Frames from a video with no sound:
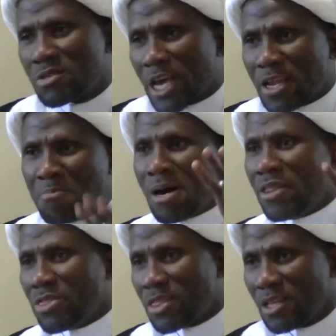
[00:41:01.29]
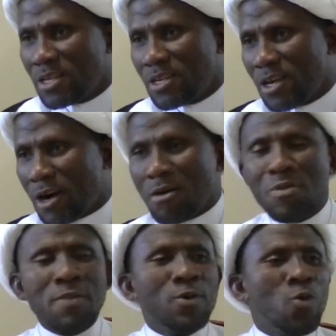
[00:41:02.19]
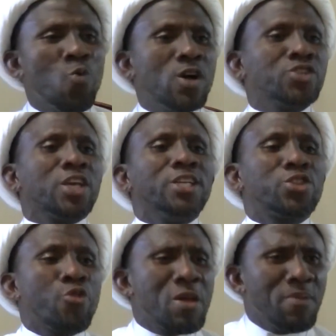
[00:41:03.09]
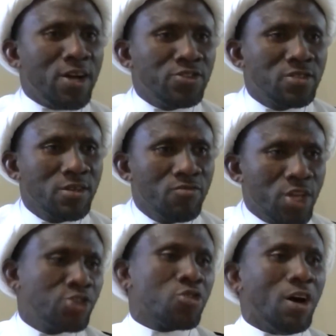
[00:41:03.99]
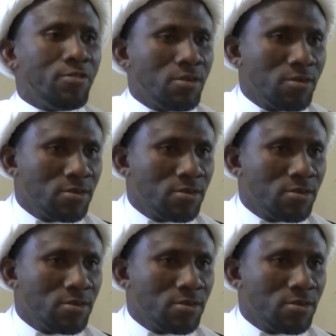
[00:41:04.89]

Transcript: in a month or maybe once in three months they travel.